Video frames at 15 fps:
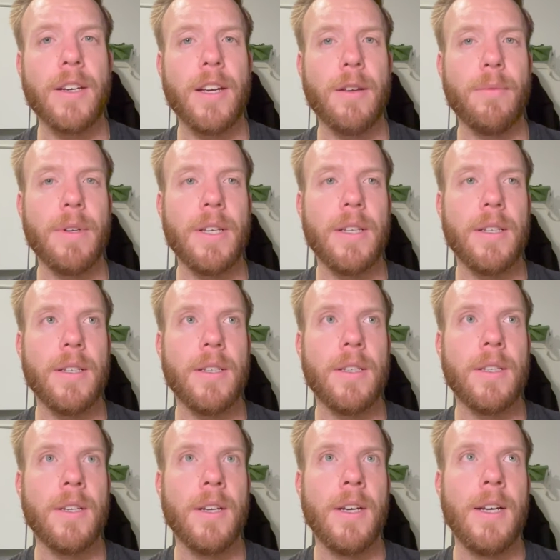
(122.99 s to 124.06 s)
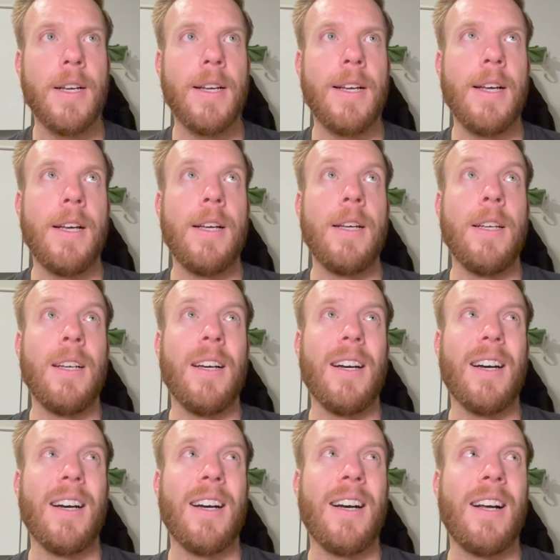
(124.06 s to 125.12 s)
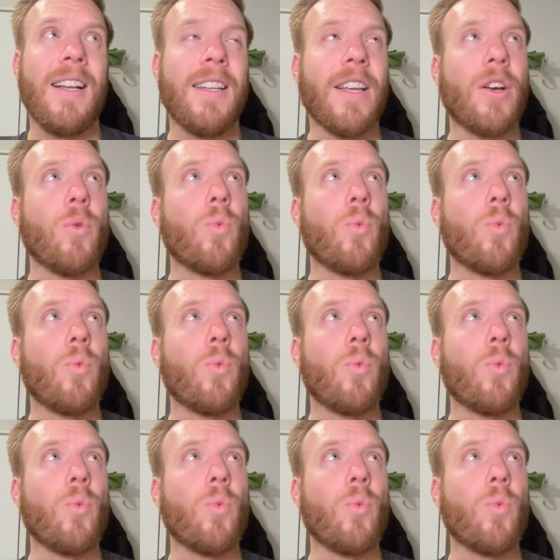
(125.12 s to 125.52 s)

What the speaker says: time is like